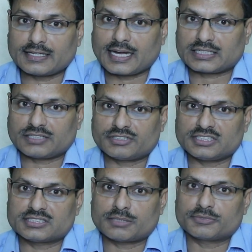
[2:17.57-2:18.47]
and
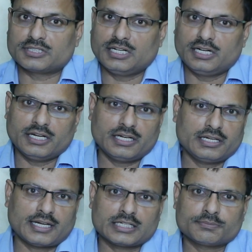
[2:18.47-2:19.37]
activities of
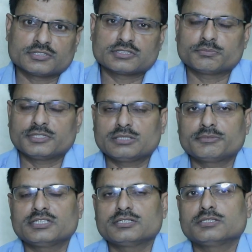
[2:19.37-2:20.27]
daily life is the
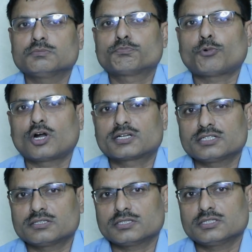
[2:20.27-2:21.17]
very
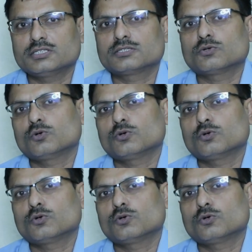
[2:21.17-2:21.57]
important in